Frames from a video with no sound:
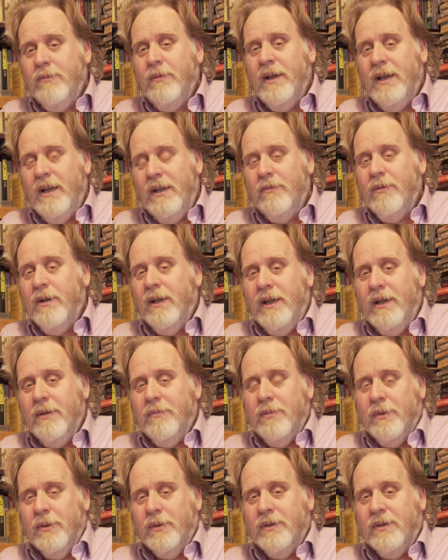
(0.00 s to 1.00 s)
really, really
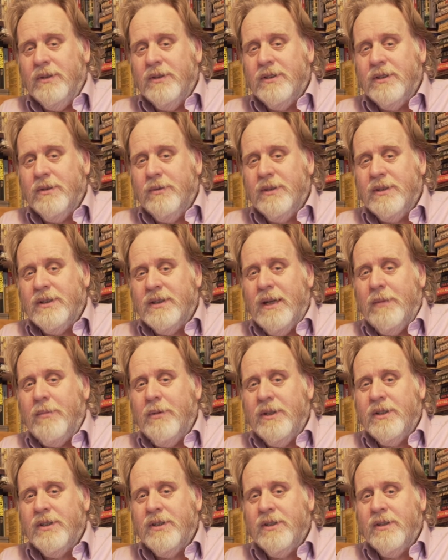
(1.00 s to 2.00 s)
important to
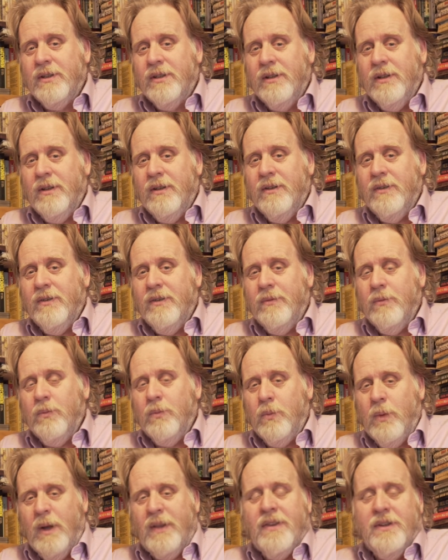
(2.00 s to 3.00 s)
establish
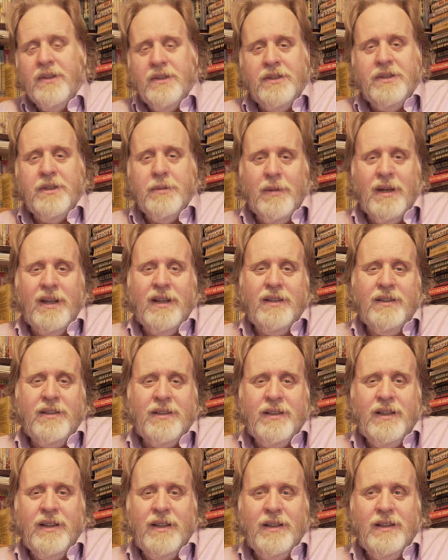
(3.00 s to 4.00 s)
whether
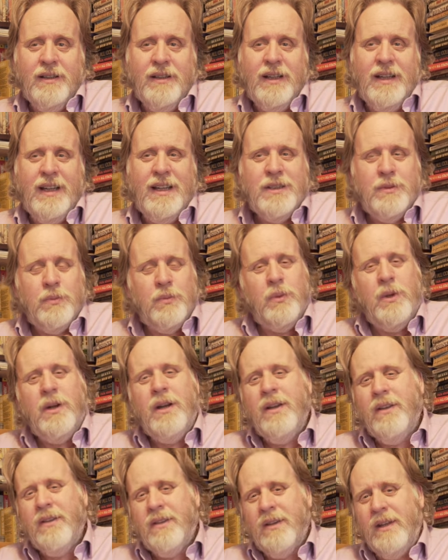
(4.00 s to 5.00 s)
demand is
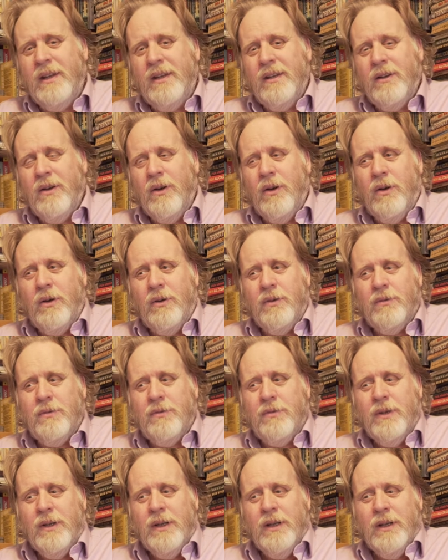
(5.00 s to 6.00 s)
worthy
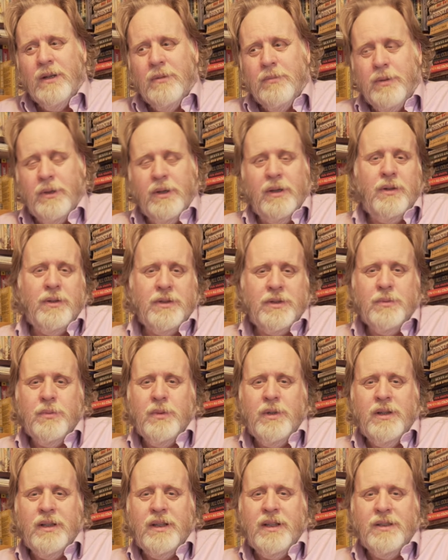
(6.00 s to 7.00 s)
of putting lots of
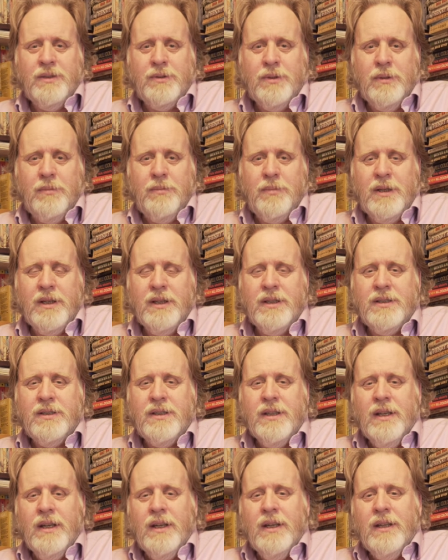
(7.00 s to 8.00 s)
work into it, because
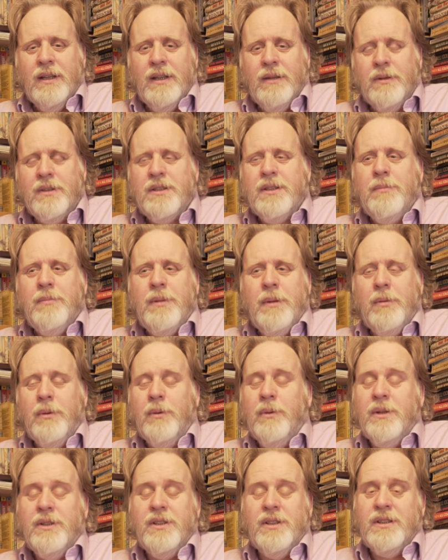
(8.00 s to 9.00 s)
there are some people
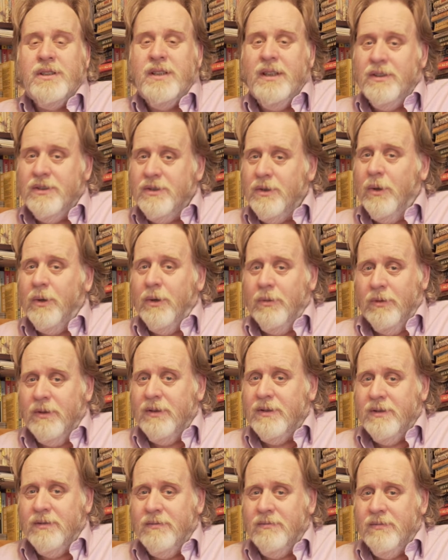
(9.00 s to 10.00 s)
who are just
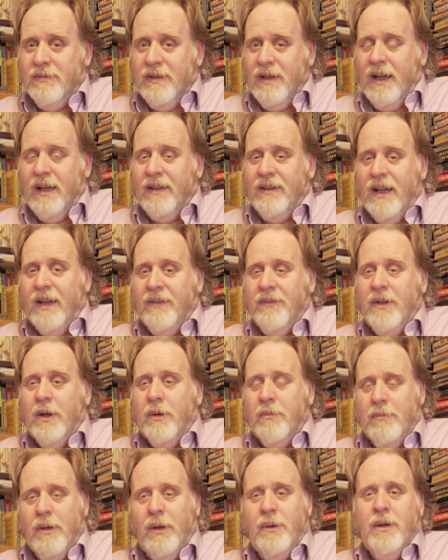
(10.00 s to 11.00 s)
intolerant and
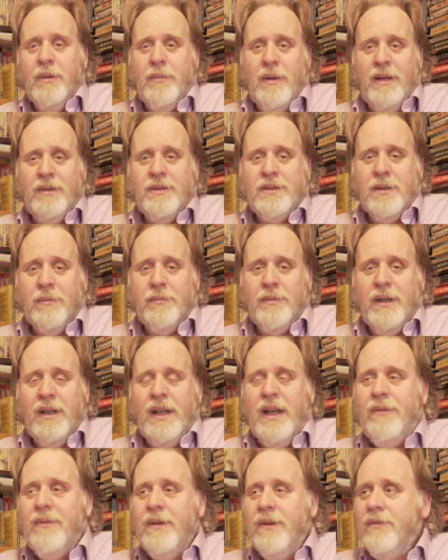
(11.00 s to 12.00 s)
they'll moan about something,
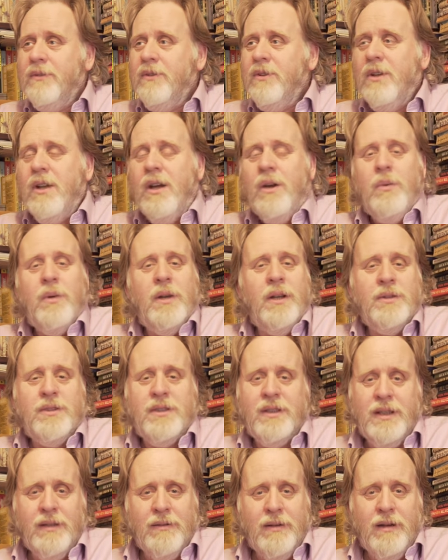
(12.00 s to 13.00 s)
even if no one
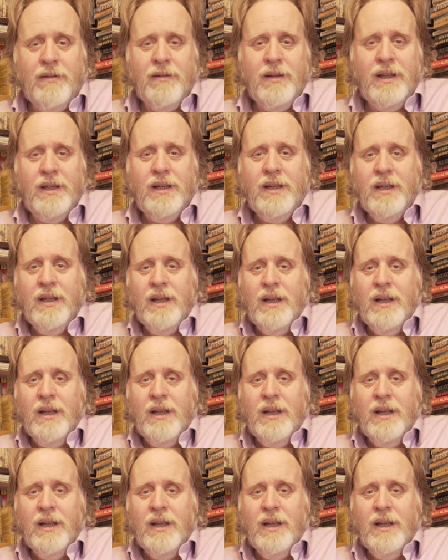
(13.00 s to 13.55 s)
else in their area